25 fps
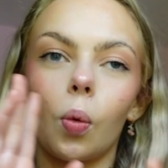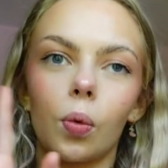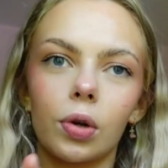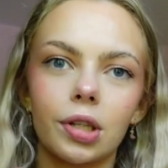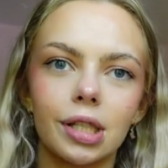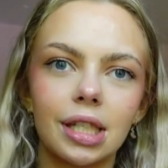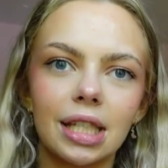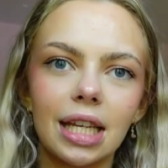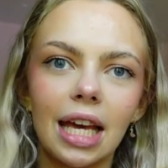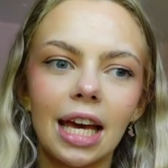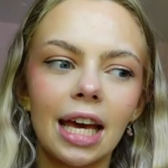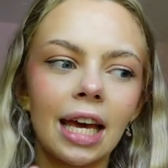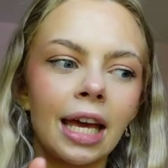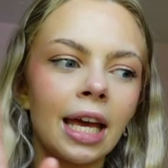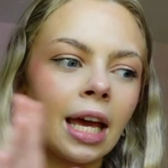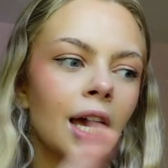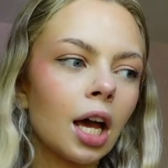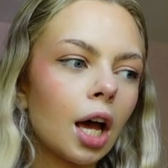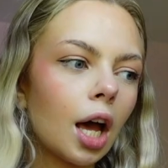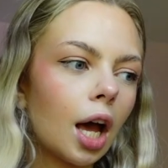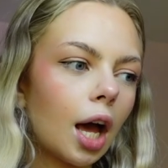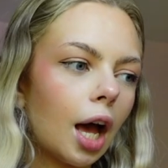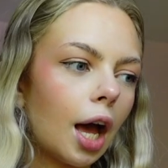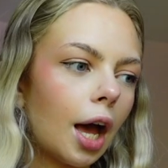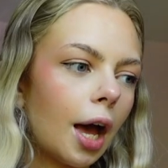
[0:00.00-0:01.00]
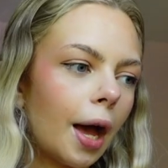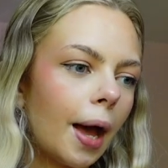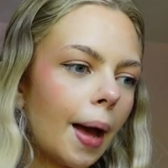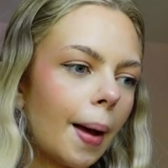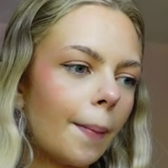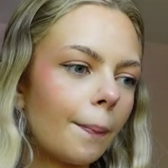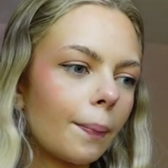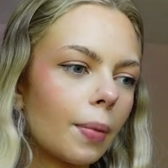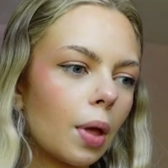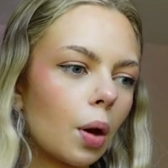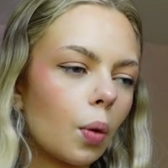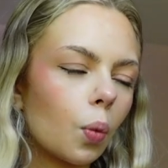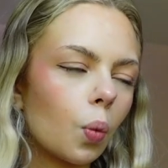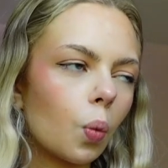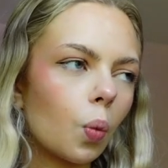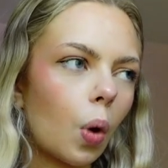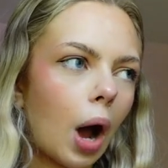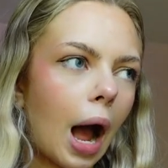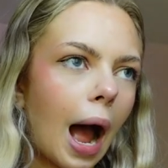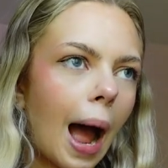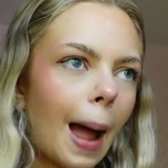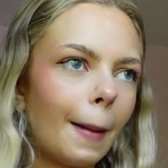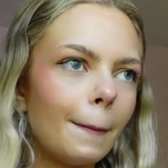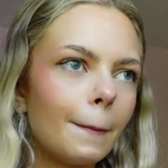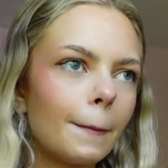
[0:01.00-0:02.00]
we'll see.
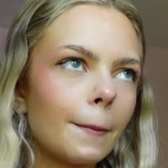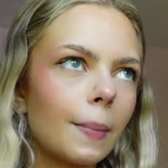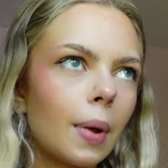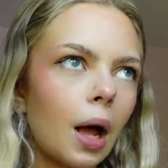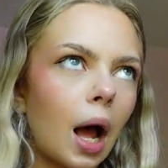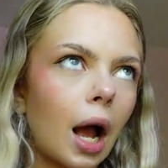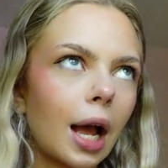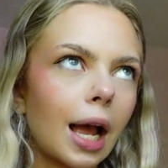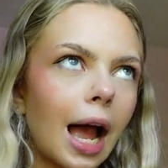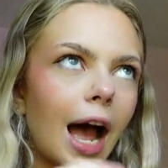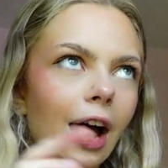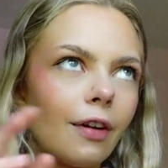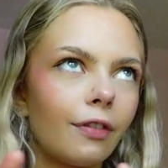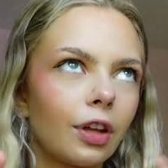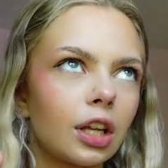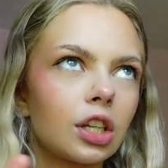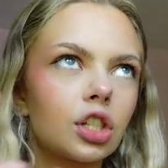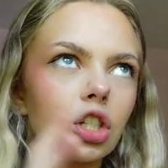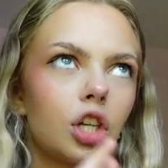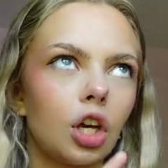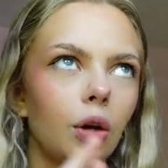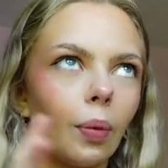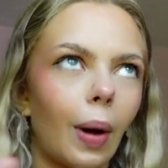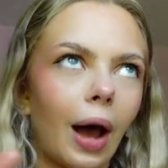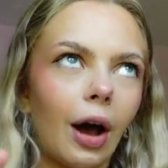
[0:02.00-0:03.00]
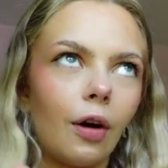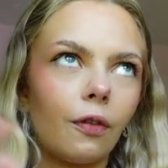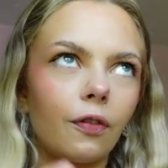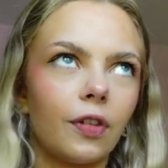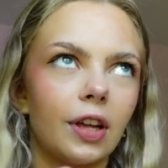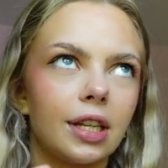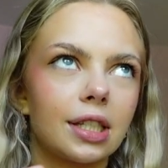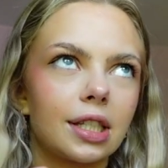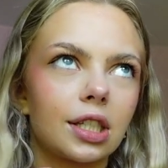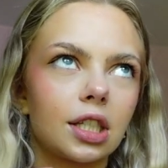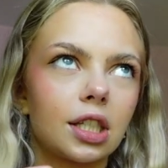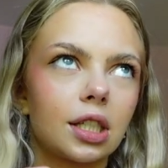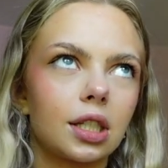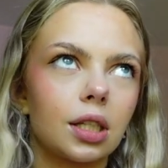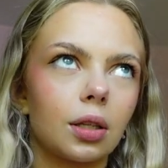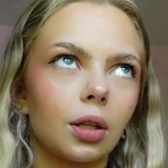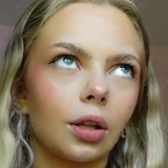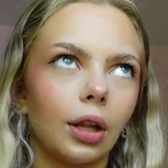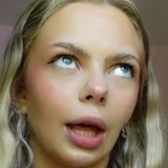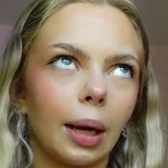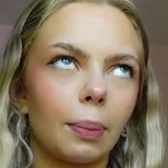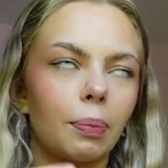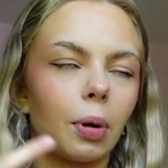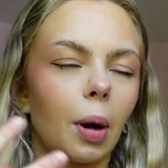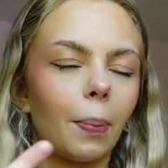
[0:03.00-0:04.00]
I'm having two outfits
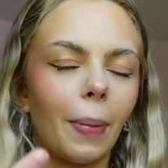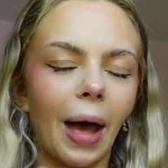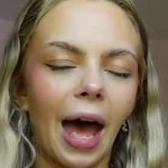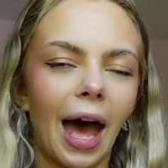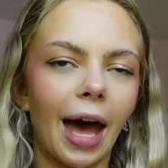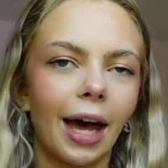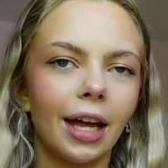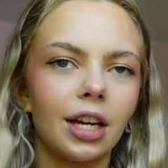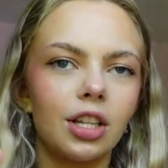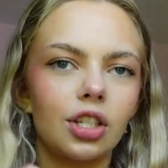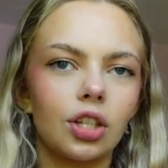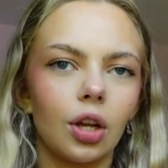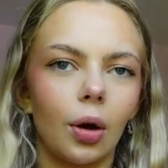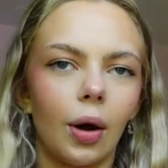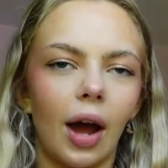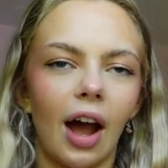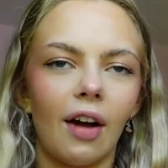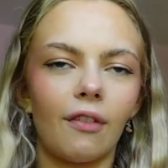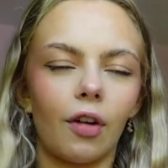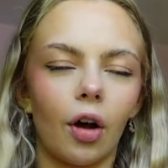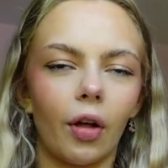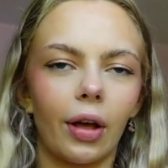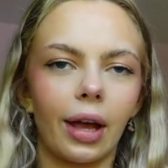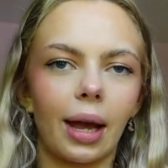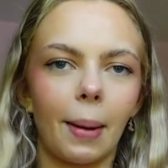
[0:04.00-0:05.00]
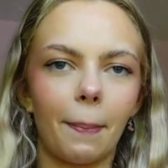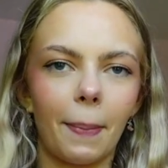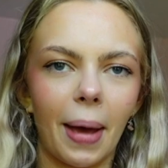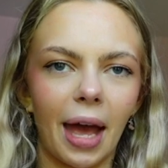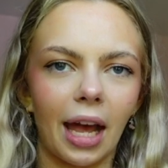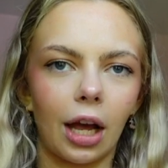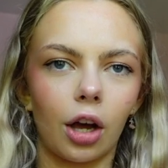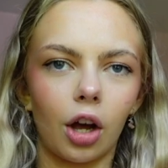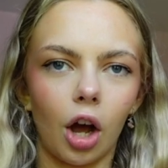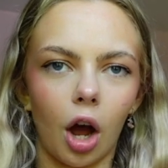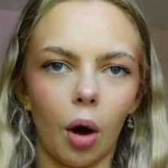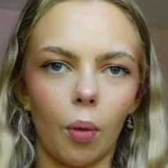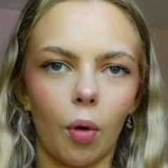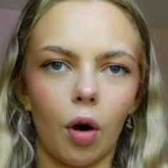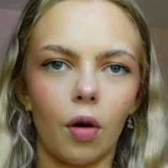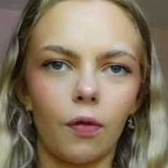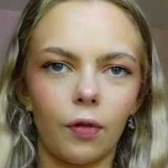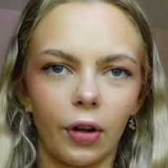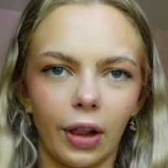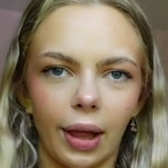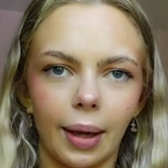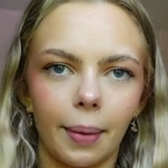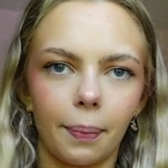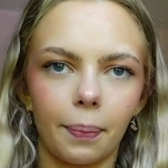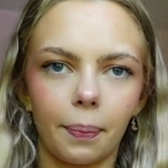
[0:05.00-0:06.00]
like prepared. So I've got like a pink co-op
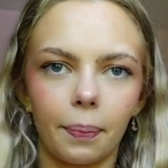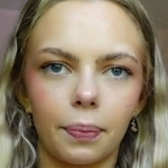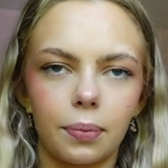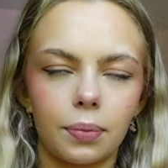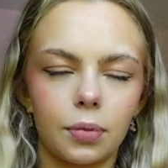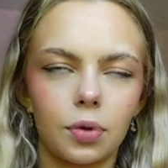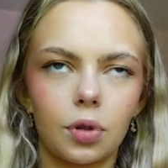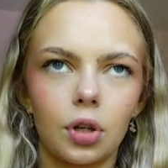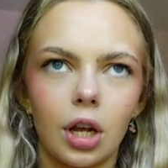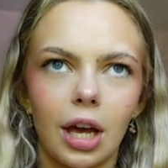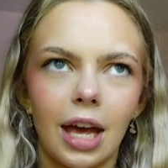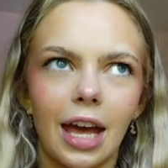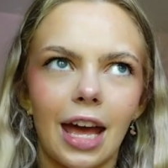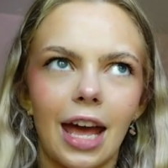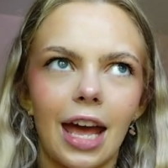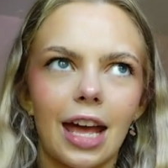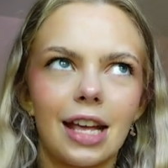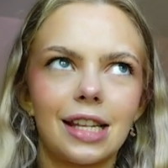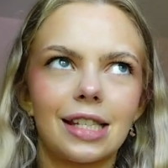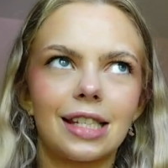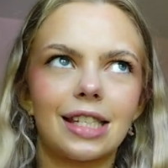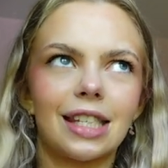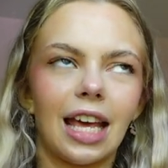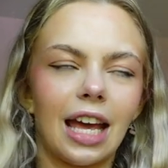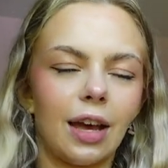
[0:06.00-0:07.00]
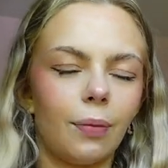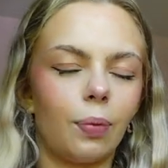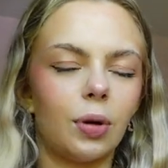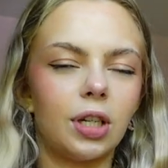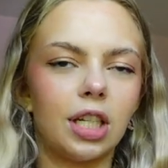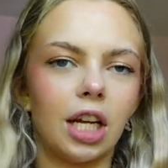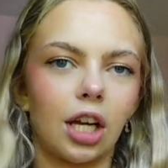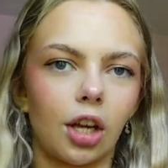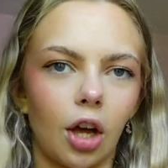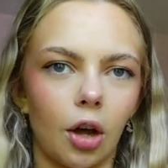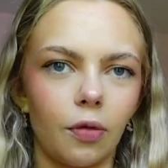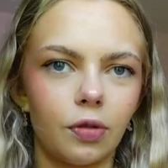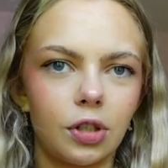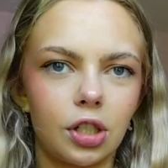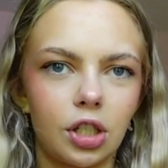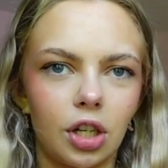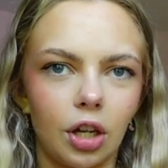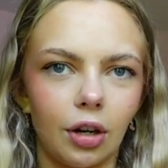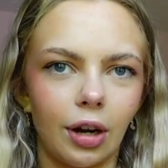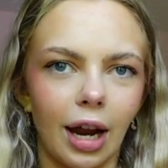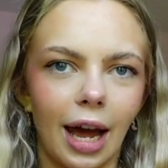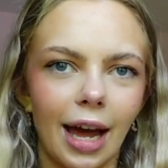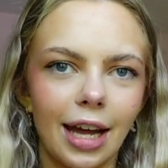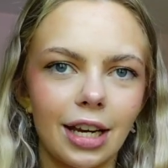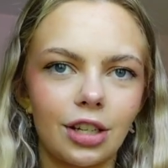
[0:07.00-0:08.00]
for, like, say if we did go to
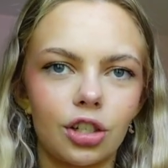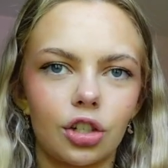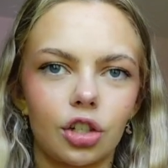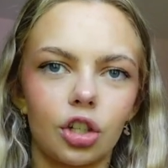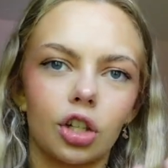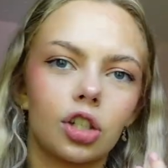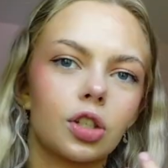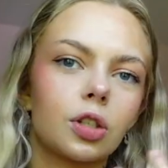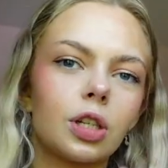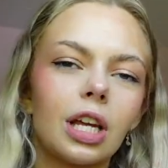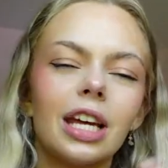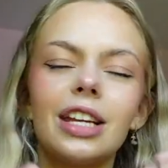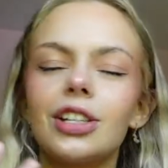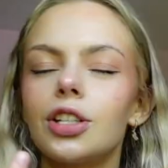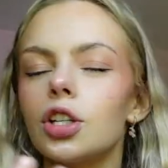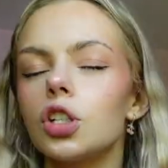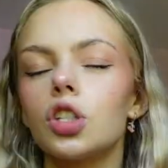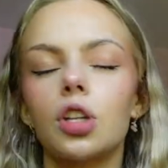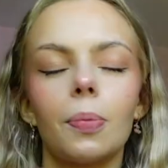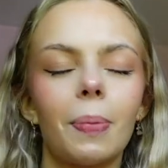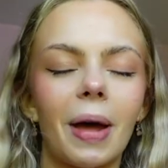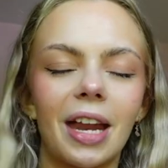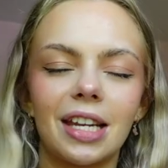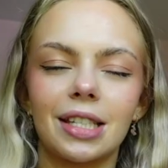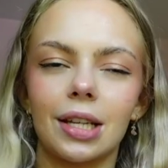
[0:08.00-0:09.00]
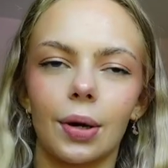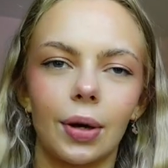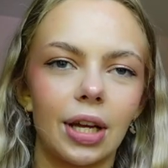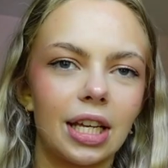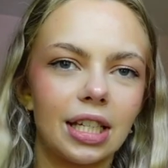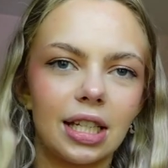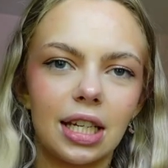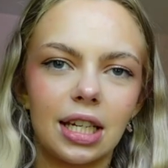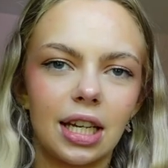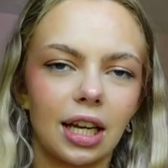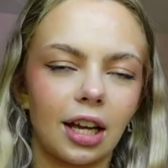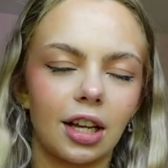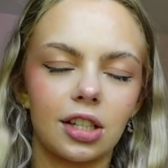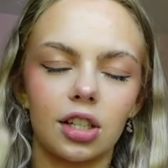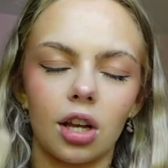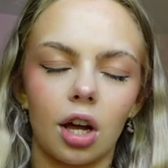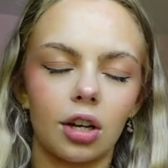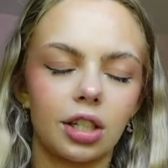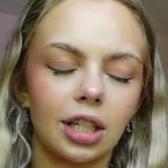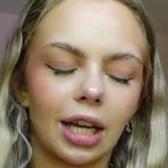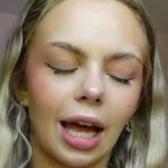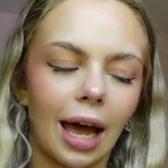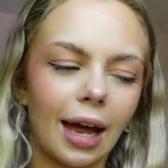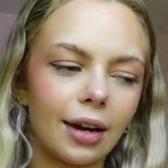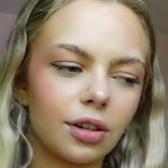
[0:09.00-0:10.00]
two nights. It just depends how easy tickets are
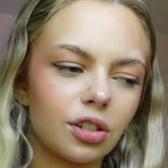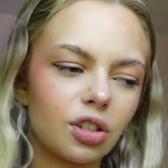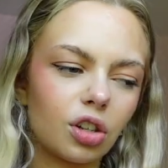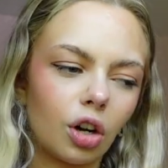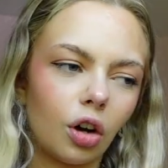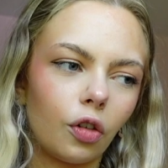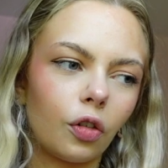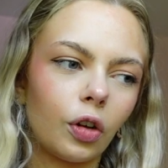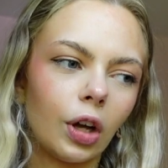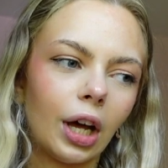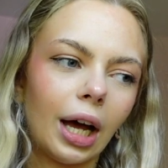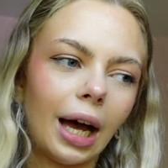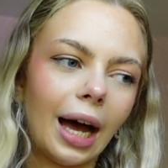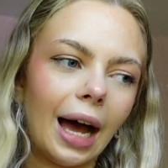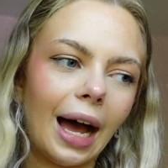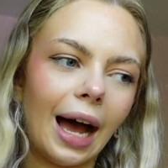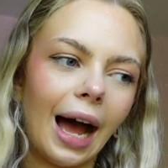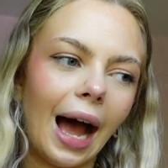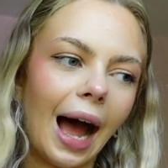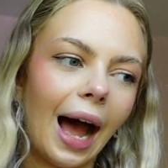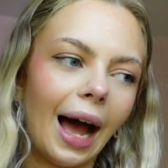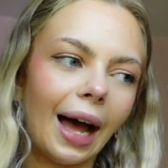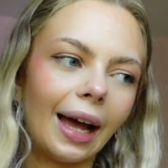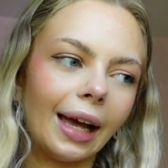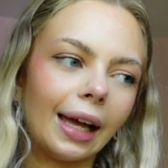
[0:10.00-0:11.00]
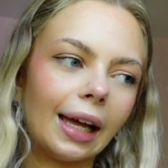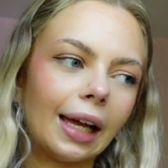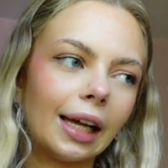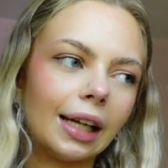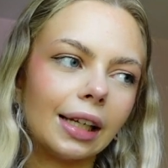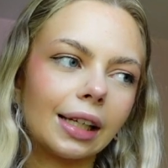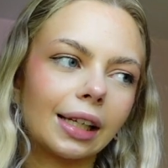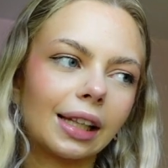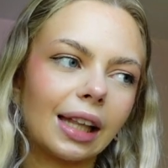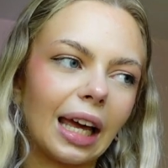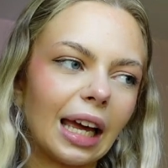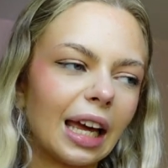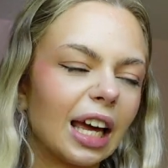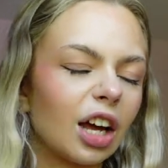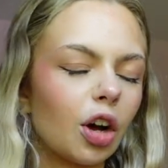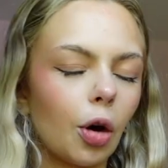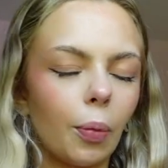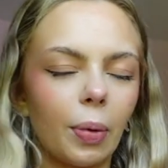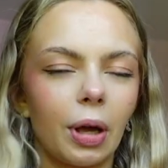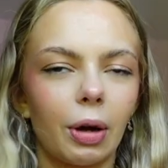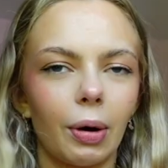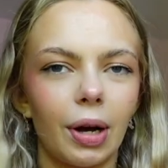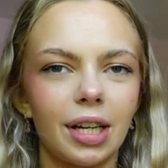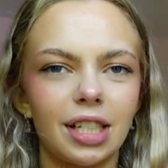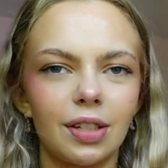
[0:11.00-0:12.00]
to get and stuff. I think it could
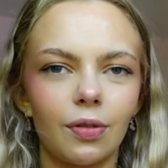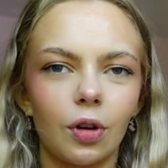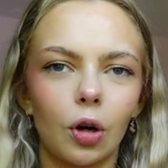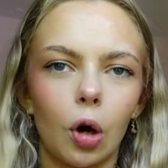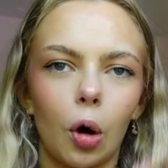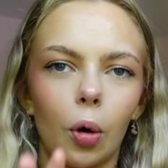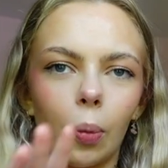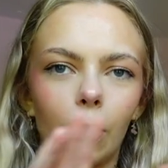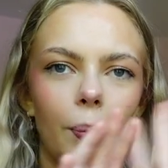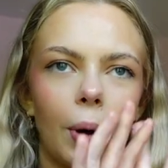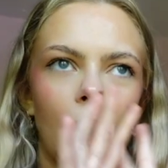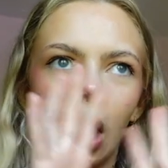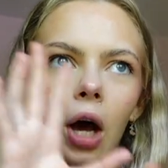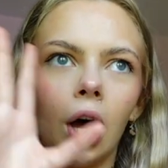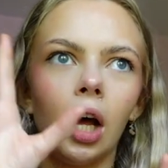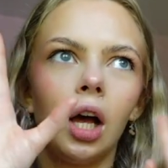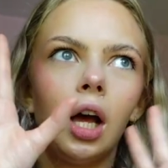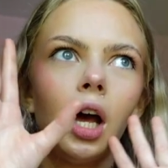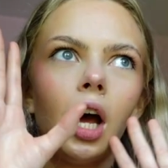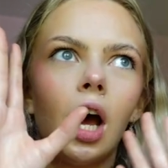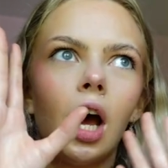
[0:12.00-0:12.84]
be quite difficult, but